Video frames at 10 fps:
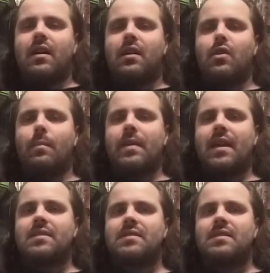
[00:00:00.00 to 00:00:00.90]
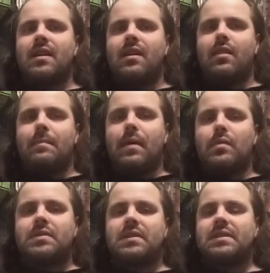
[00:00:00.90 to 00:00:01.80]
go up against the
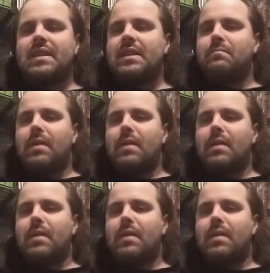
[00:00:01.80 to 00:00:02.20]
opposing team.